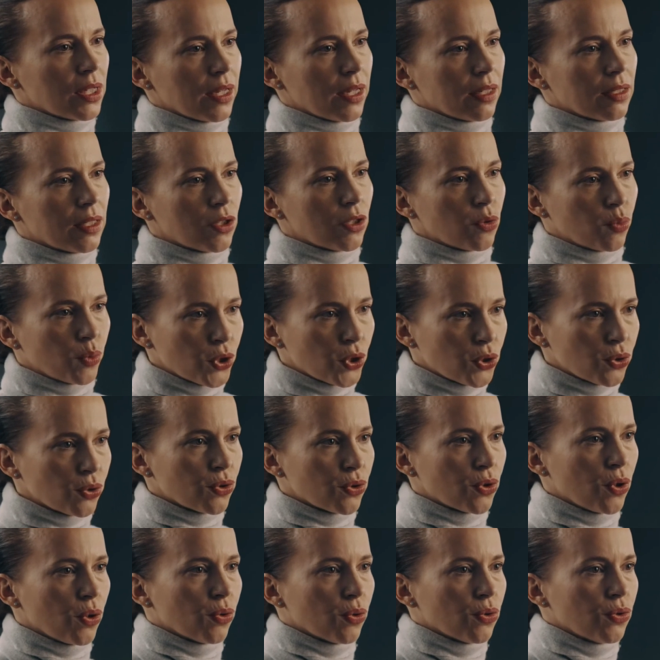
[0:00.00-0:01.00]
say that we
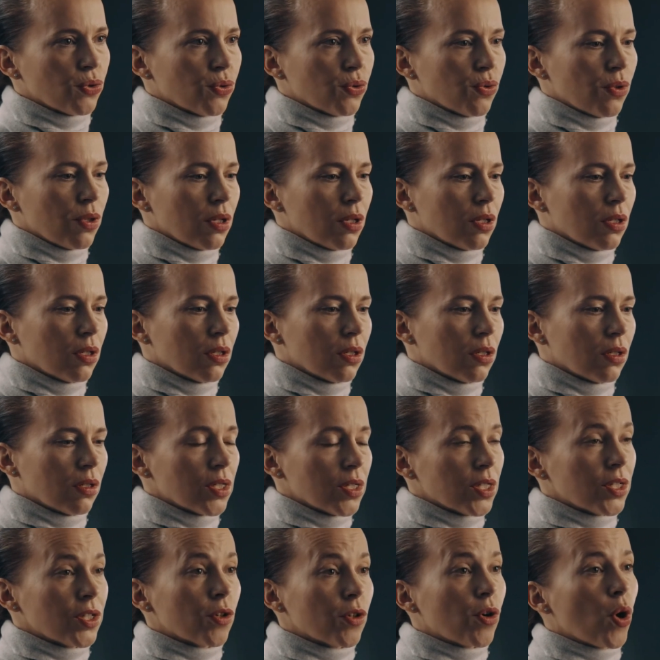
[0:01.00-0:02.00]
should go to
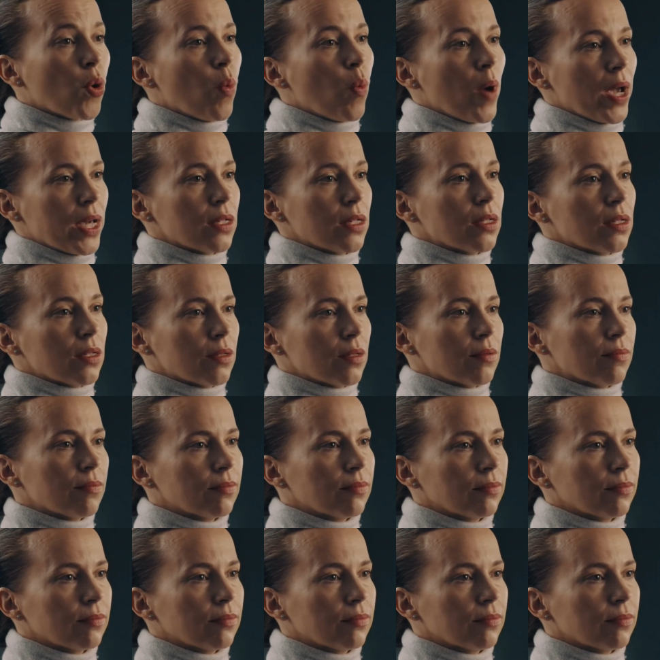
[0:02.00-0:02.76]
the zero waste.